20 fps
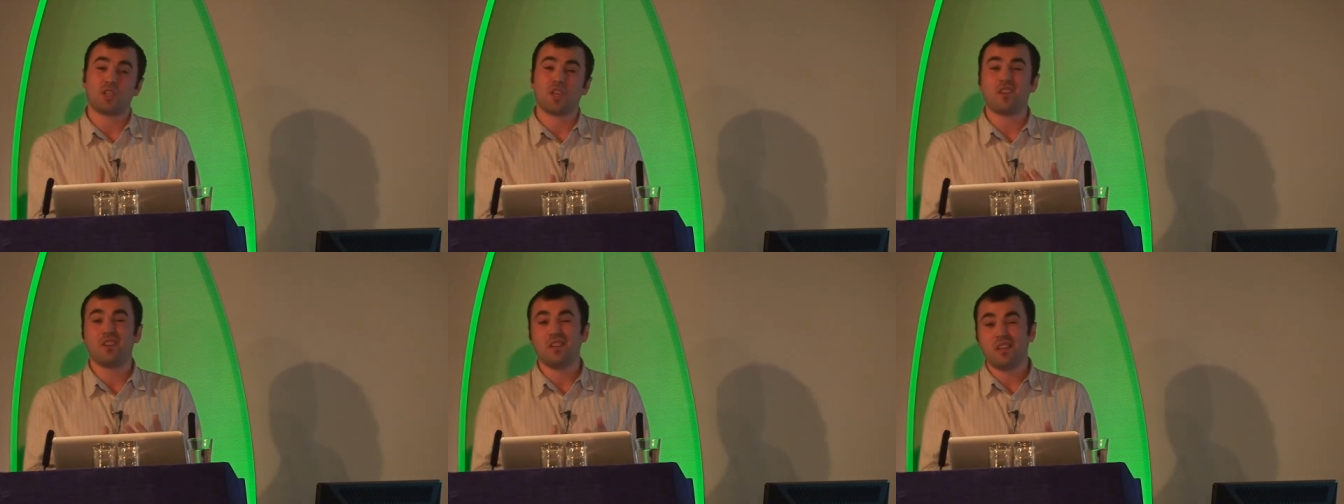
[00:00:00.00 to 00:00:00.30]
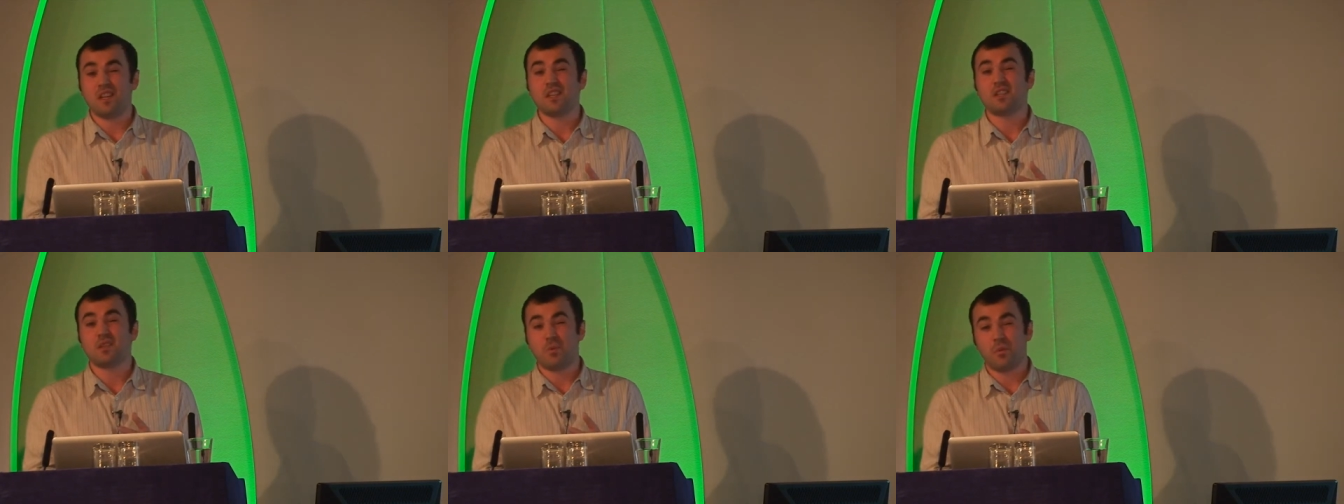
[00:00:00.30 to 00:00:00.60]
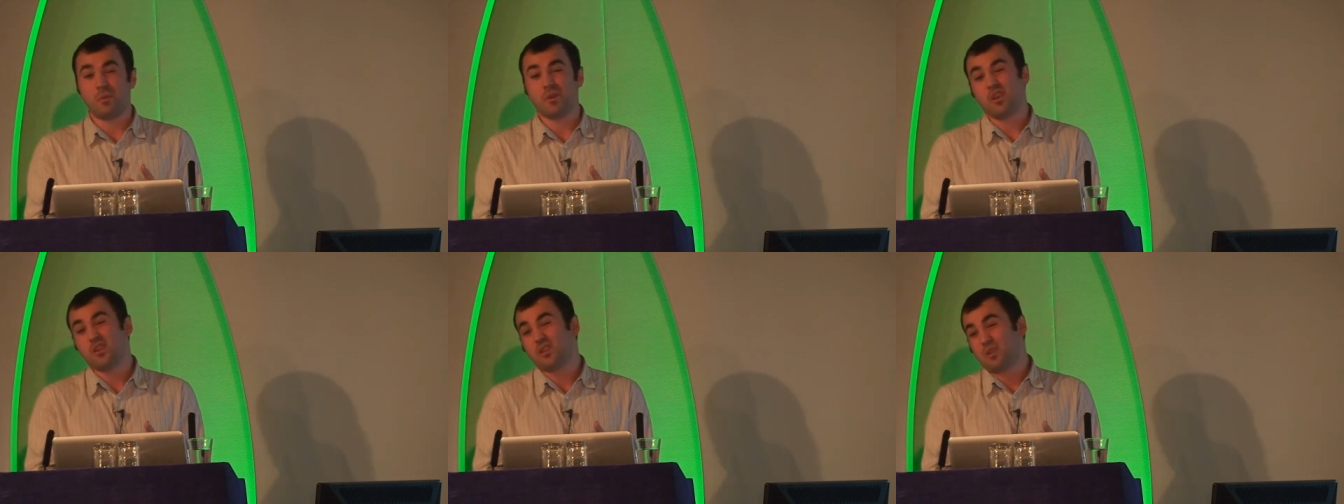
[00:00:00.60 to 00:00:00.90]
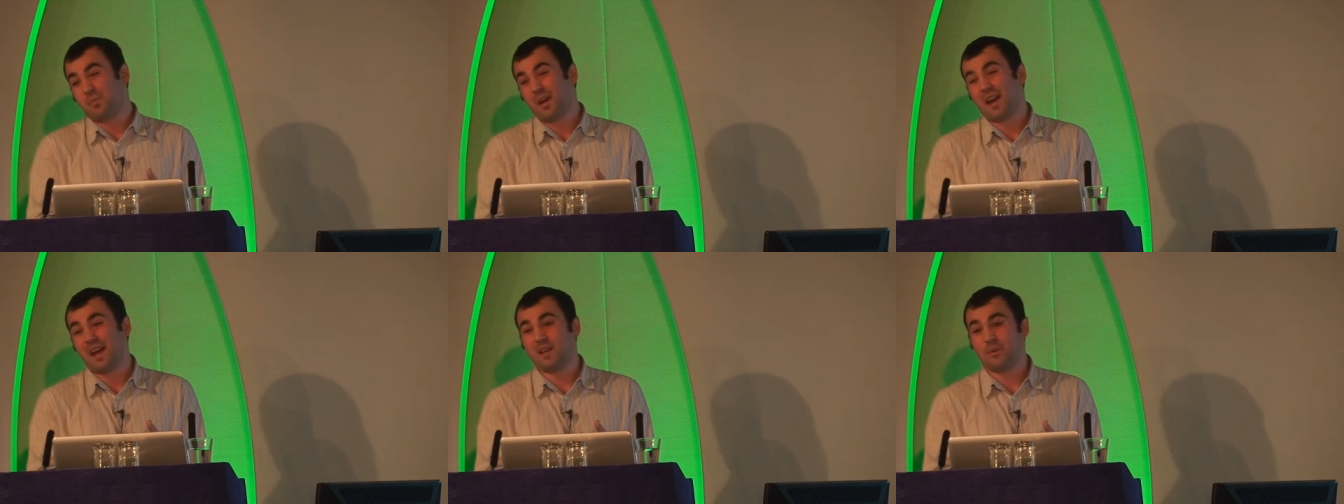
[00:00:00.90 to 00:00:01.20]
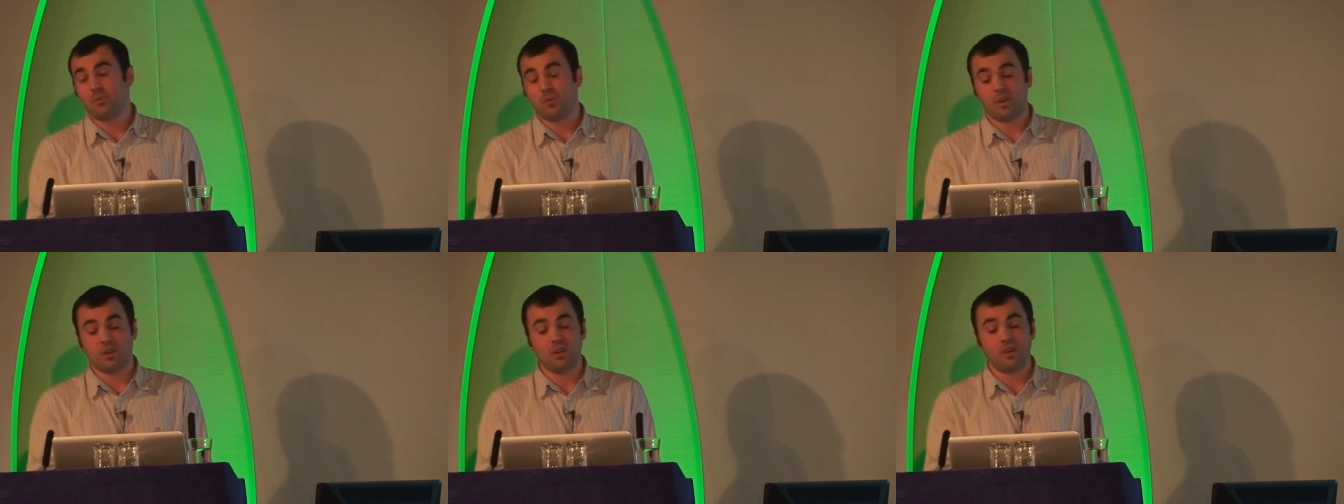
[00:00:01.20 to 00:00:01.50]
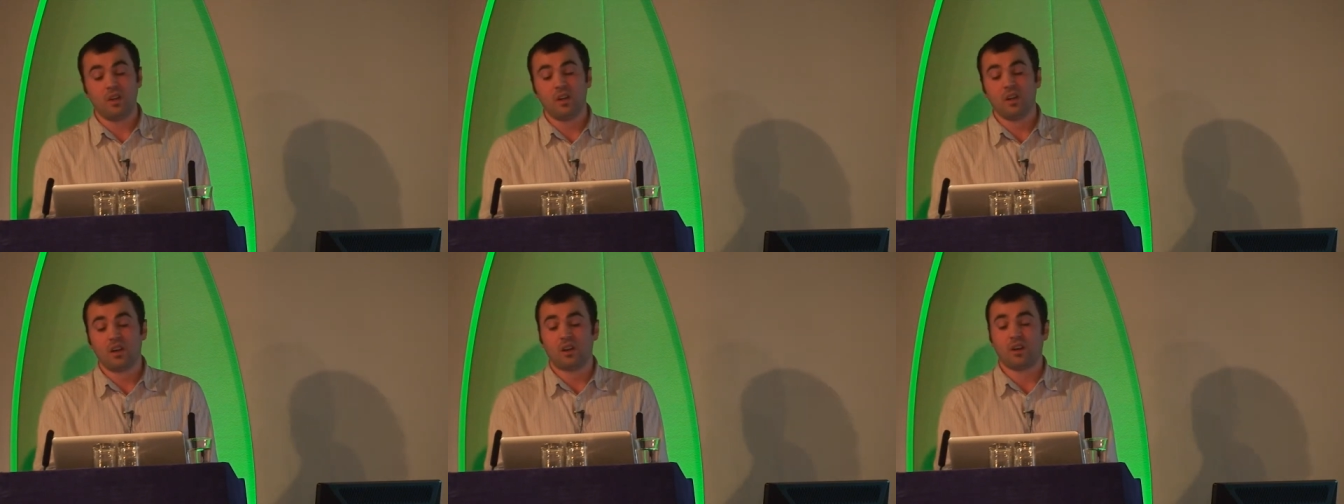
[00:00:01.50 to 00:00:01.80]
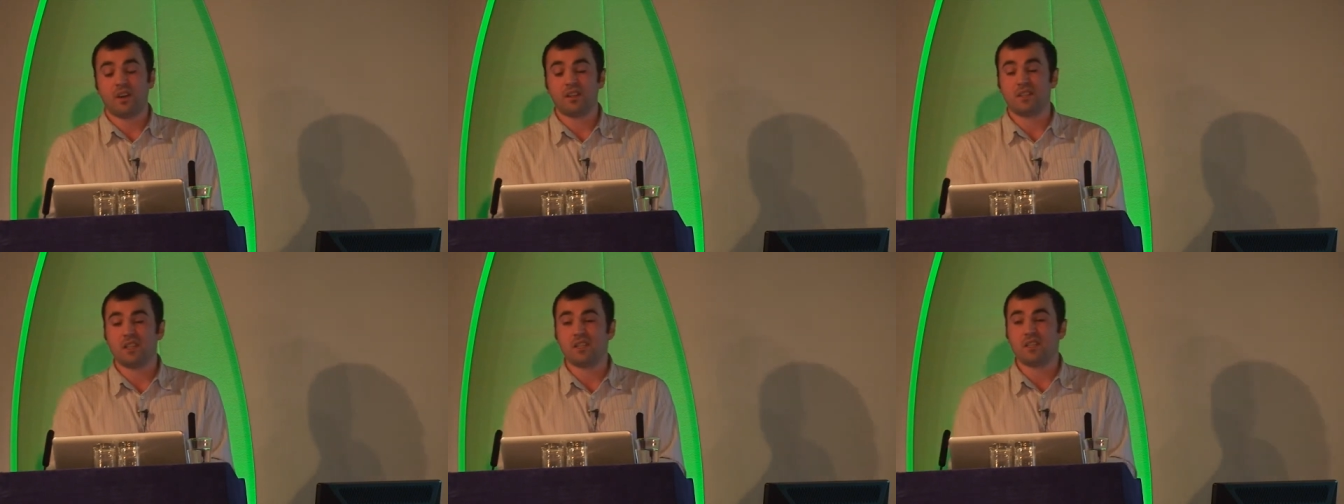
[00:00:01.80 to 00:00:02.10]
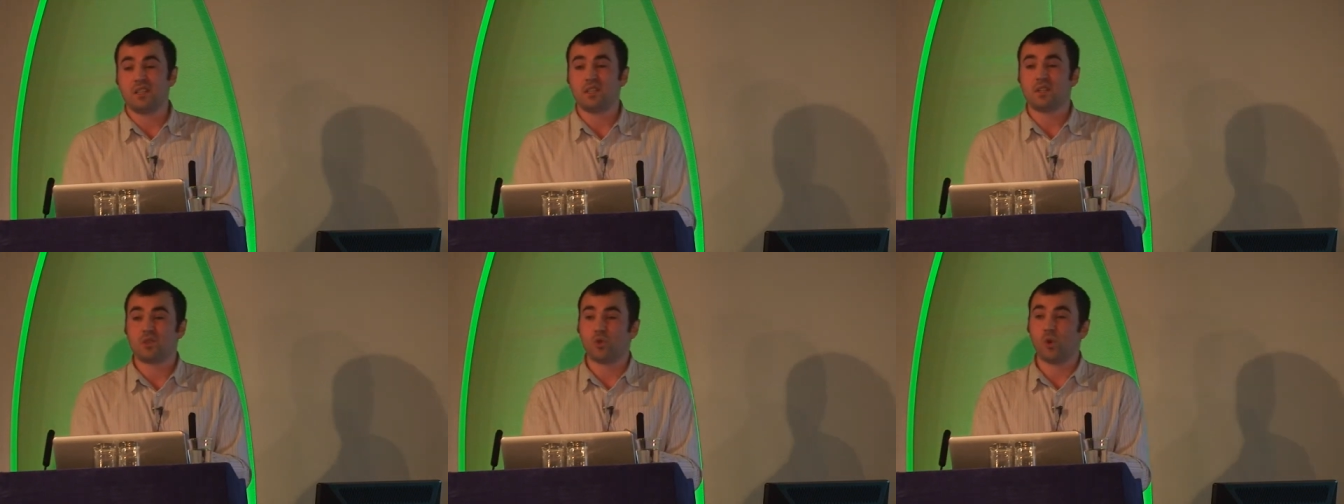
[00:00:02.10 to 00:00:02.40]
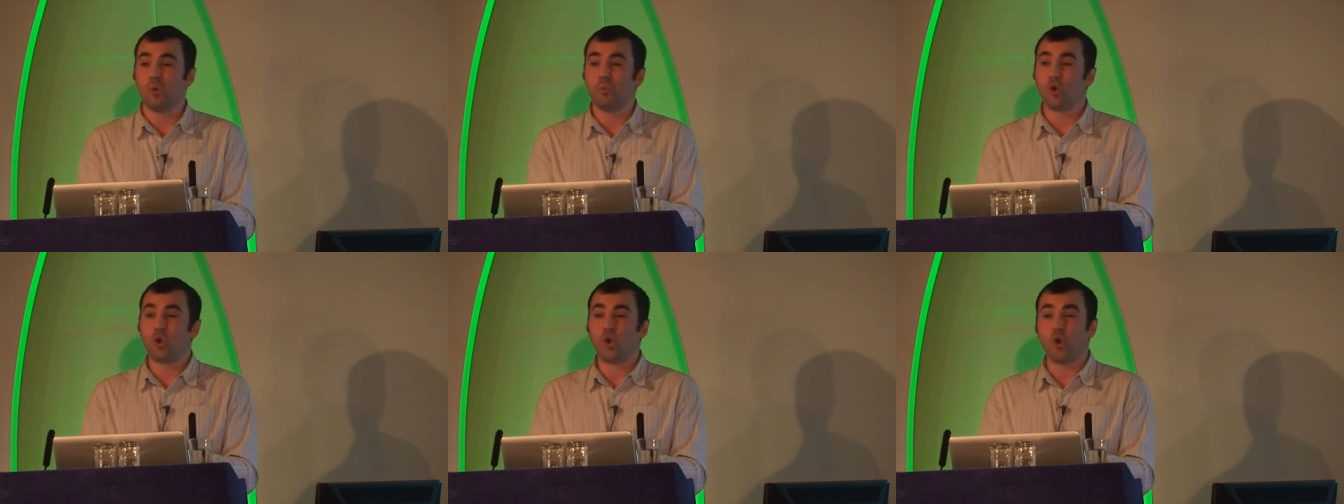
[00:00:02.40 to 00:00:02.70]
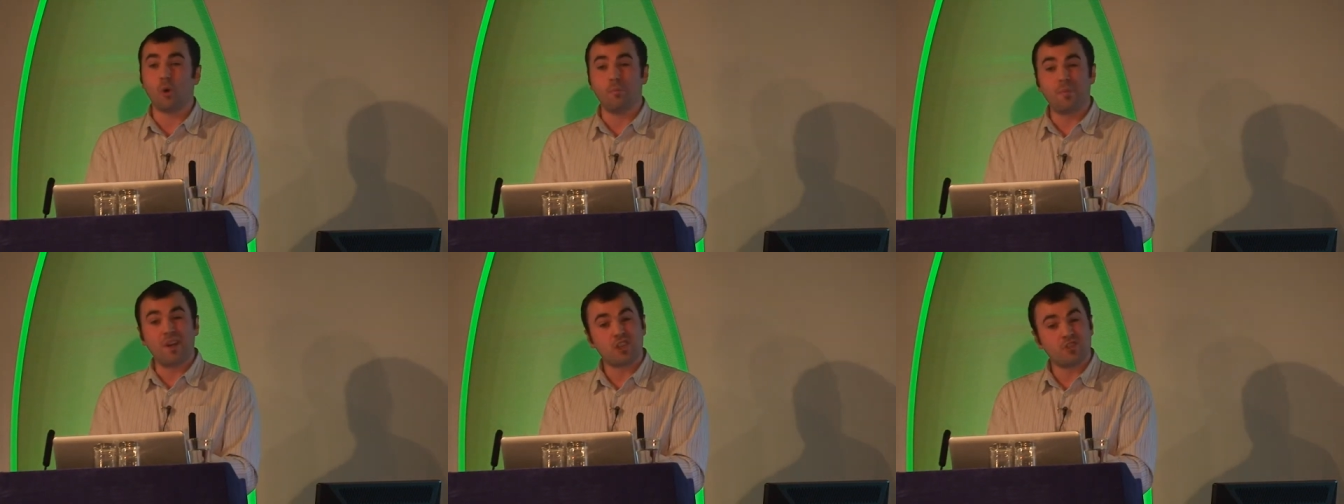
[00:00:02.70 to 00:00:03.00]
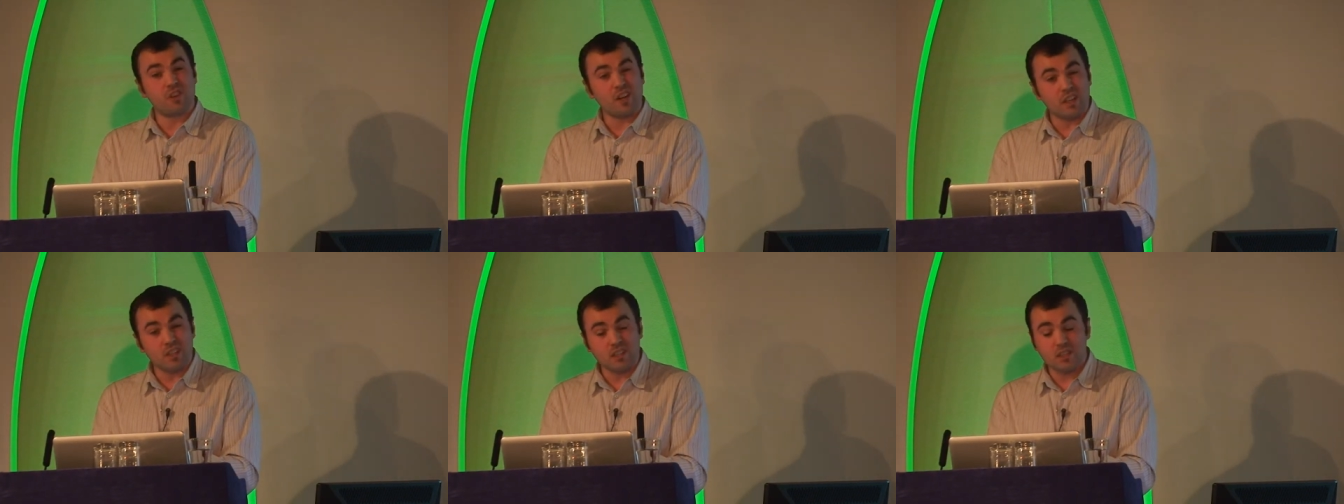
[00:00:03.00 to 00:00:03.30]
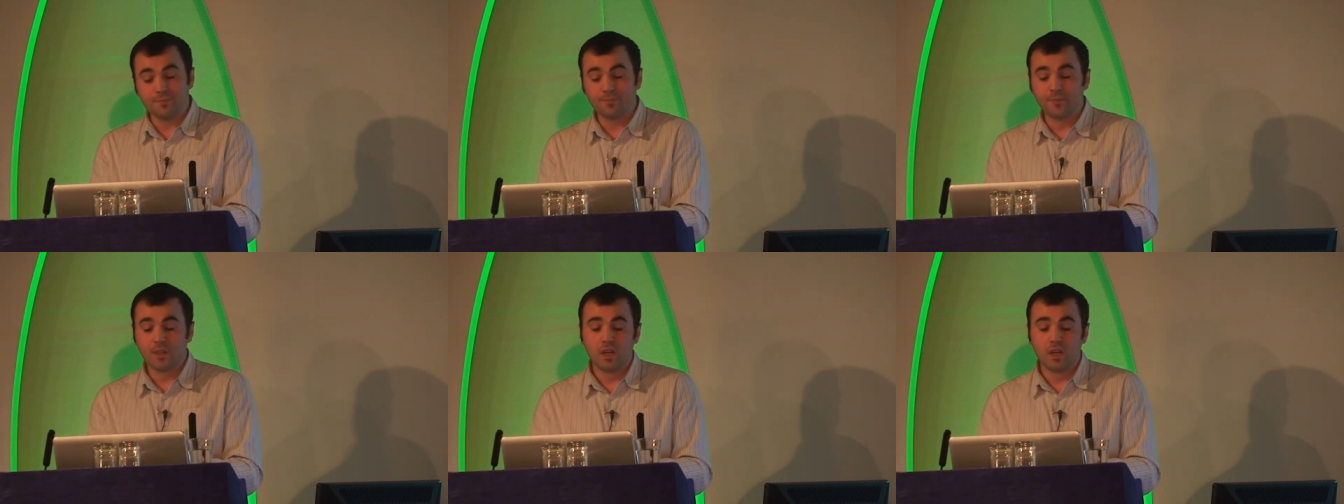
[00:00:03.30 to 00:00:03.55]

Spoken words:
so you need to probably use a paid one like DC Storm or Core Metrics.